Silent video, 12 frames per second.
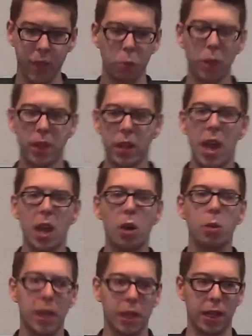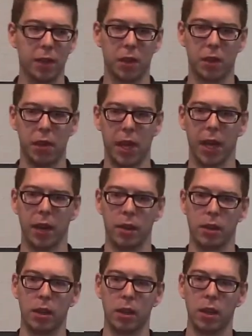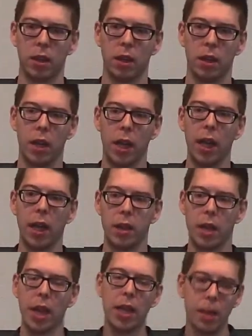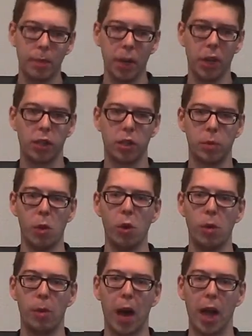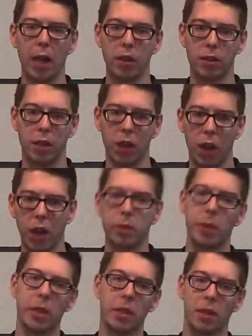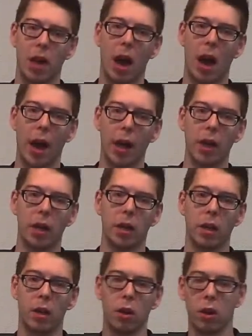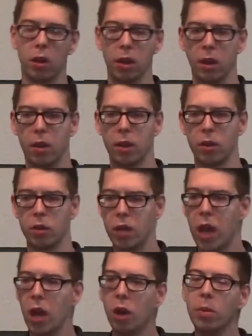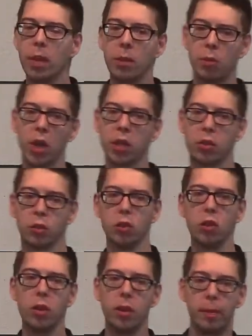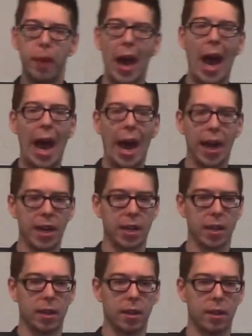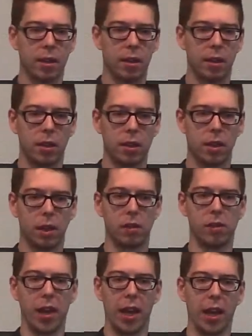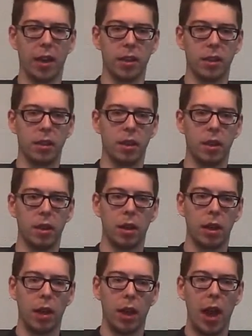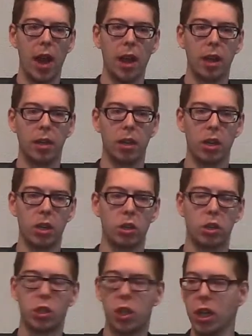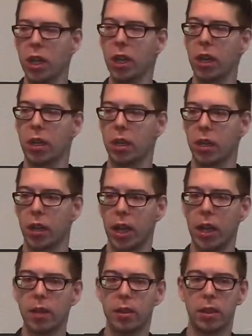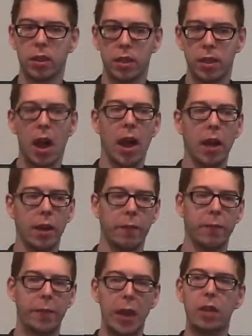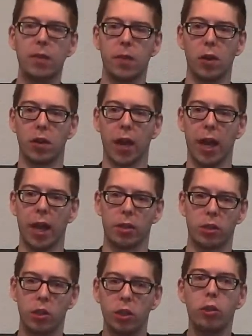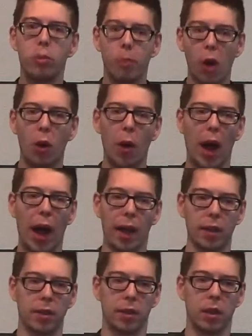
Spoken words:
Naomi leave the land. And they get married to Moabites, their husbands die. Naomi brings Ruth back to the land. And she is a sign of faithfulness to Boaz.